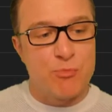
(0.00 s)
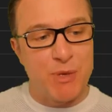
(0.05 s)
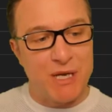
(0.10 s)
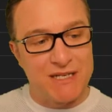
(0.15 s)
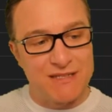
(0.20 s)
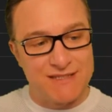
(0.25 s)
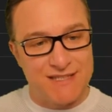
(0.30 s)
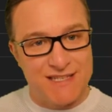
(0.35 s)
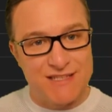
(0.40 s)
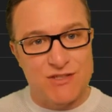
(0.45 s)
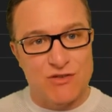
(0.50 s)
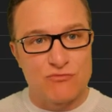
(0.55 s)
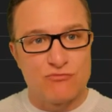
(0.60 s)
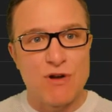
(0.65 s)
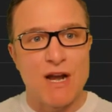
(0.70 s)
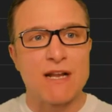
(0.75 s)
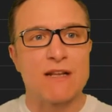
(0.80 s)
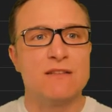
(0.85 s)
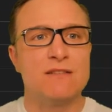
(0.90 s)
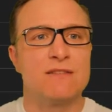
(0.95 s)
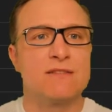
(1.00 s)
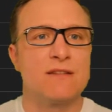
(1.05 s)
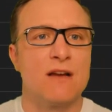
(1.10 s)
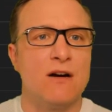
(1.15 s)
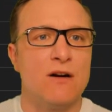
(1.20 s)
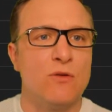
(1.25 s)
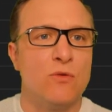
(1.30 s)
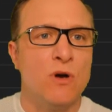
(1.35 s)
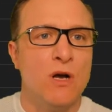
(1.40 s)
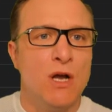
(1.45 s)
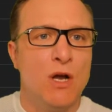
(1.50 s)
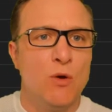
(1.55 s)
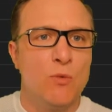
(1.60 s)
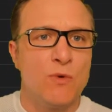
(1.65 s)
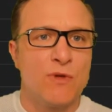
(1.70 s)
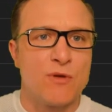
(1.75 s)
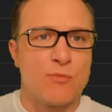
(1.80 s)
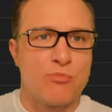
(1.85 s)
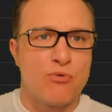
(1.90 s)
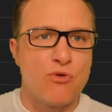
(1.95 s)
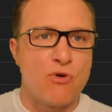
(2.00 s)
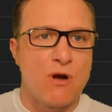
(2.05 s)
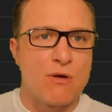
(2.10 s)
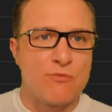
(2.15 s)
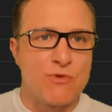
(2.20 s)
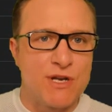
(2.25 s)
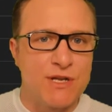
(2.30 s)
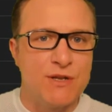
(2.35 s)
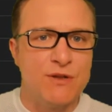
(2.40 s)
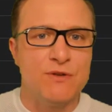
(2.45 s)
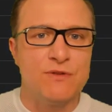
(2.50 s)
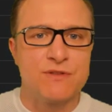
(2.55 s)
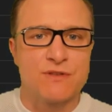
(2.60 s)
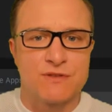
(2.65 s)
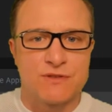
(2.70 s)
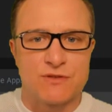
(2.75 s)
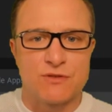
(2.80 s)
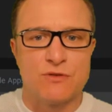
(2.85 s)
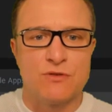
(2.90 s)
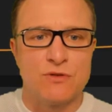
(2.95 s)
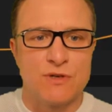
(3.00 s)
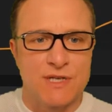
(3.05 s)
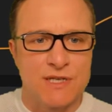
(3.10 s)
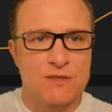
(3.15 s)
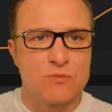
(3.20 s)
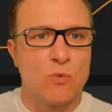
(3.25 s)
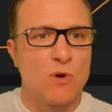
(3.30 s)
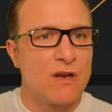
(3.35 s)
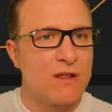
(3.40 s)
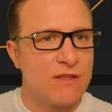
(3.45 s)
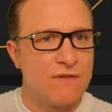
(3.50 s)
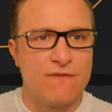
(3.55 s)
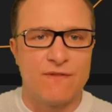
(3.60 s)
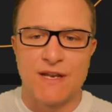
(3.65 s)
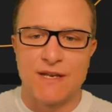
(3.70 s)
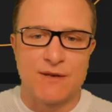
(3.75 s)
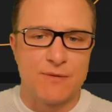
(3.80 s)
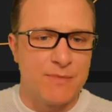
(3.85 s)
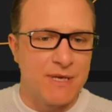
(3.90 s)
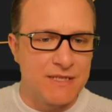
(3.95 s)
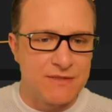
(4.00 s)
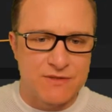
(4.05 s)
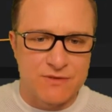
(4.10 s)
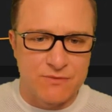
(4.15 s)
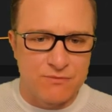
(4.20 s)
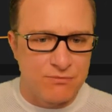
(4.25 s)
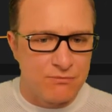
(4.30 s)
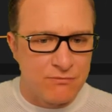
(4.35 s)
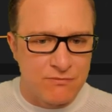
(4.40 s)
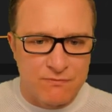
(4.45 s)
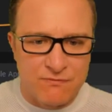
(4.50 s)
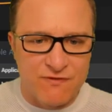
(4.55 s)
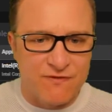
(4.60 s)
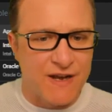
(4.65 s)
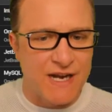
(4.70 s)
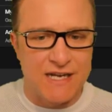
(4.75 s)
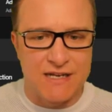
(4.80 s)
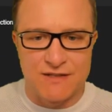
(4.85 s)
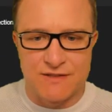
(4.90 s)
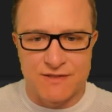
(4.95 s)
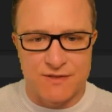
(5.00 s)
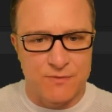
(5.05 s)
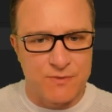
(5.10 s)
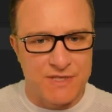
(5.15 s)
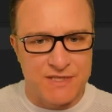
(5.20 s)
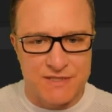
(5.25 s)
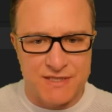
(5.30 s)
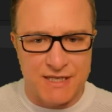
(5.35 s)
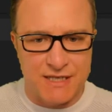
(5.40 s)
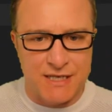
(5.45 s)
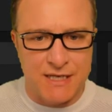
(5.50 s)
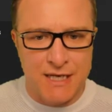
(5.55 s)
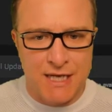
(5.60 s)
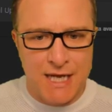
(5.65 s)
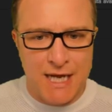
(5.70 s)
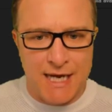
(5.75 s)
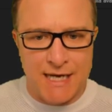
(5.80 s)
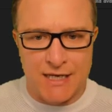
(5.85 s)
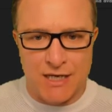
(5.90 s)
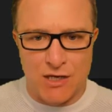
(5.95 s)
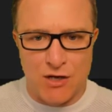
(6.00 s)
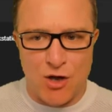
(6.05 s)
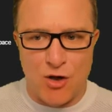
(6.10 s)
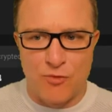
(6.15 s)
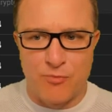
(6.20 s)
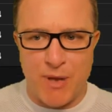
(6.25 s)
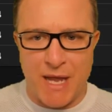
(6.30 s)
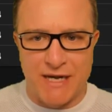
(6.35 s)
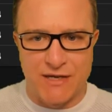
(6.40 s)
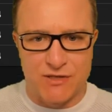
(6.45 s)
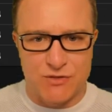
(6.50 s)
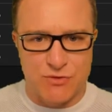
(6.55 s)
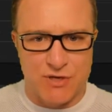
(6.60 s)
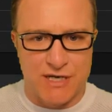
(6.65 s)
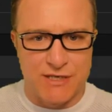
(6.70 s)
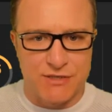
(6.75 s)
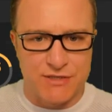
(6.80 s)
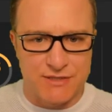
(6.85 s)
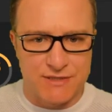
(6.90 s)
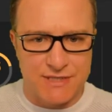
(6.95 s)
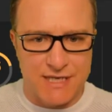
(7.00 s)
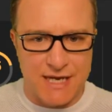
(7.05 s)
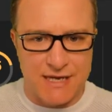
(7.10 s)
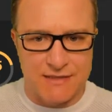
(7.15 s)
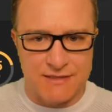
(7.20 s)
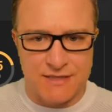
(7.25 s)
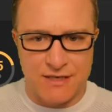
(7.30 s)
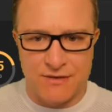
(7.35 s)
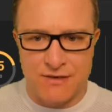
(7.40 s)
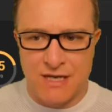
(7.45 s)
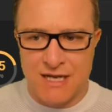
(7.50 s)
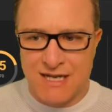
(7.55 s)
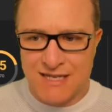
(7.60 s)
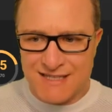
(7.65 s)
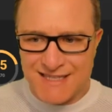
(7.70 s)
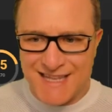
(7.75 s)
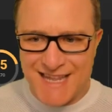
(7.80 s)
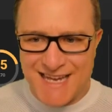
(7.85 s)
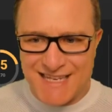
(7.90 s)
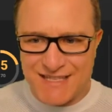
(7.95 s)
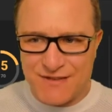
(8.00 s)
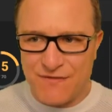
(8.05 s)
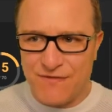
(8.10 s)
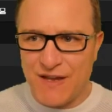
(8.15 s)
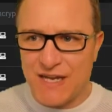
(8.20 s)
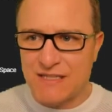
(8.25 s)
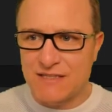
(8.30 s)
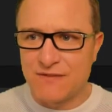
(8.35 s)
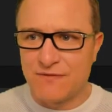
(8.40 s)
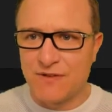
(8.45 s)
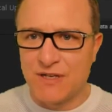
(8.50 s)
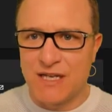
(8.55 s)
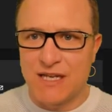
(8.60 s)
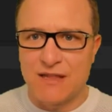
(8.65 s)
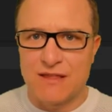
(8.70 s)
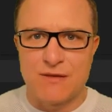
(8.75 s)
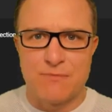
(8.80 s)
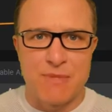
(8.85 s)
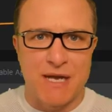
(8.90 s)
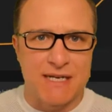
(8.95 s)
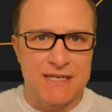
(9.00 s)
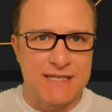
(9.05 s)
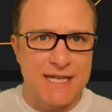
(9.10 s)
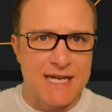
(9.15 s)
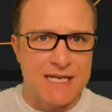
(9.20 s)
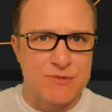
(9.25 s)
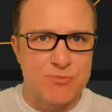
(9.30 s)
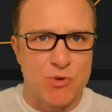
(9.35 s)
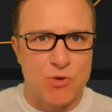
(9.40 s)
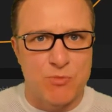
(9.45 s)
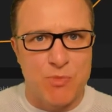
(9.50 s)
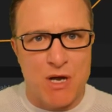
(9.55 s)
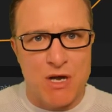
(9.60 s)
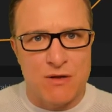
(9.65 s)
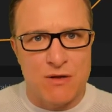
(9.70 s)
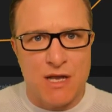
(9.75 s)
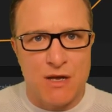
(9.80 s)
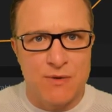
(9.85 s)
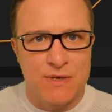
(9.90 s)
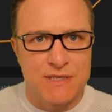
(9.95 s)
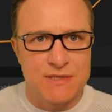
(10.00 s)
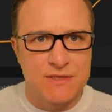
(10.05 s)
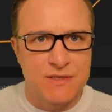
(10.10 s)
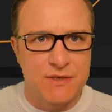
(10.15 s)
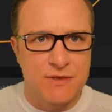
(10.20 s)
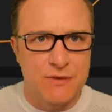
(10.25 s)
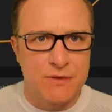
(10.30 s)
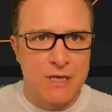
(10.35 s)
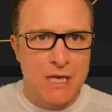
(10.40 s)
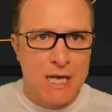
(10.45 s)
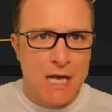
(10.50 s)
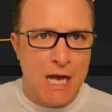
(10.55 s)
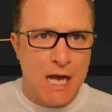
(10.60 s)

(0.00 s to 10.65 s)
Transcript: ability to reconcile with a primary user store is one of the fundamental failures that we see in a lot of penetration tests. So, so that's effectively the main dashboard. But I'll go into